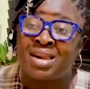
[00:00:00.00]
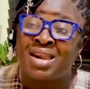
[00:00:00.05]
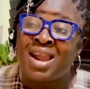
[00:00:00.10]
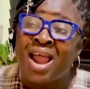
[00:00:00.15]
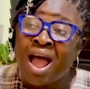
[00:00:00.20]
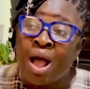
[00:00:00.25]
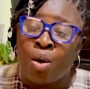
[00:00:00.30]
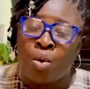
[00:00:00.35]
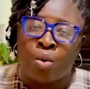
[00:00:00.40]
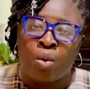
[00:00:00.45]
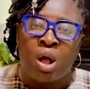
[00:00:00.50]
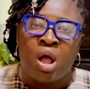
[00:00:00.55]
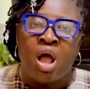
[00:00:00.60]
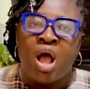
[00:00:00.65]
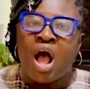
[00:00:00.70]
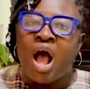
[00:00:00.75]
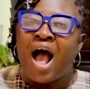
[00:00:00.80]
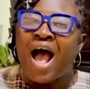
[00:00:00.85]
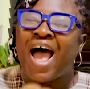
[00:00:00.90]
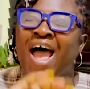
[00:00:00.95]
Now,
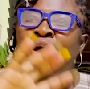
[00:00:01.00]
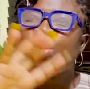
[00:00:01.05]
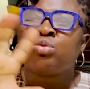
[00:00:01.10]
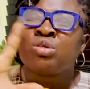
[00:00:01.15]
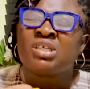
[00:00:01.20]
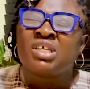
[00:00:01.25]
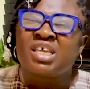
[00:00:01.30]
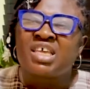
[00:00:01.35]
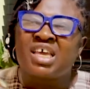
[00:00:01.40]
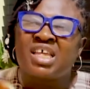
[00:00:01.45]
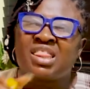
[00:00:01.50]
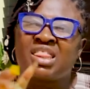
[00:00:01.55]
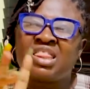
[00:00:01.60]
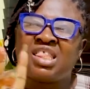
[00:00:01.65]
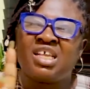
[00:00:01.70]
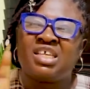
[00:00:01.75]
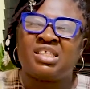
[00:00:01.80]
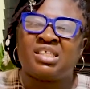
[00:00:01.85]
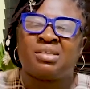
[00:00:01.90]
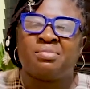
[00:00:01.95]
I also get
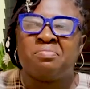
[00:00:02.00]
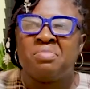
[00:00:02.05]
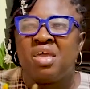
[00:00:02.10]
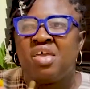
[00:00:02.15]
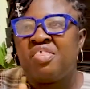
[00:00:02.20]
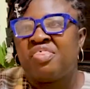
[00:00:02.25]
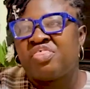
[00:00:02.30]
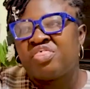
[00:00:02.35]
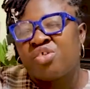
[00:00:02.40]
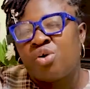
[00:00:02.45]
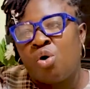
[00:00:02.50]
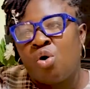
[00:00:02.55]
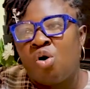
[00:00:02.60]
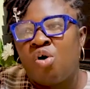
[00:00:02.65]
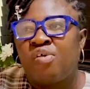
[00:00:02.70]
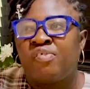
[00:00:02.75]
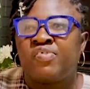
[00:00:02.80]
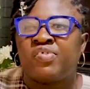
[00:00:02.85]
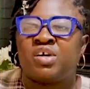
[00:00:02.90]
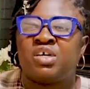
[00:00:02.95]
this myth
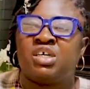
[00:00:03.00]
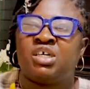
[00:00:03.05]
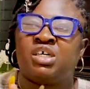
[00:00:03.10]
of